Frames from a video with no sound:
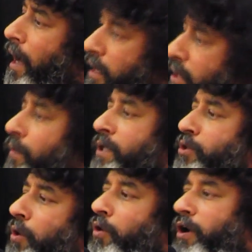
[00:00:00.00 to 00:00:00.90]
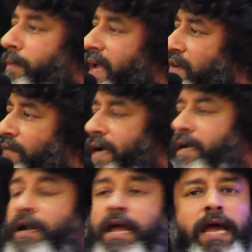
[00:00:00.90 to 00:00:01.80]
are the ones who are going to be
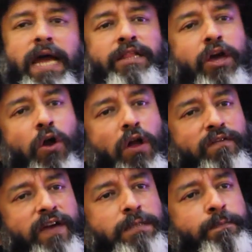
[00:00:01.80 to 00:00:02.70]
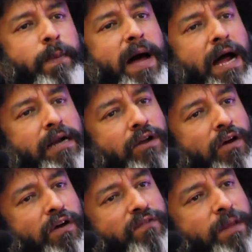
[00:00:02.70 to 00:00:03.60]
invited, and they are always part
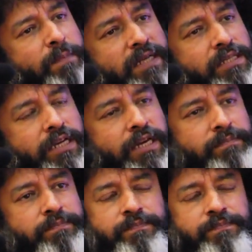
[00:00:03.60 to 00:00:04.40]
of the presidium.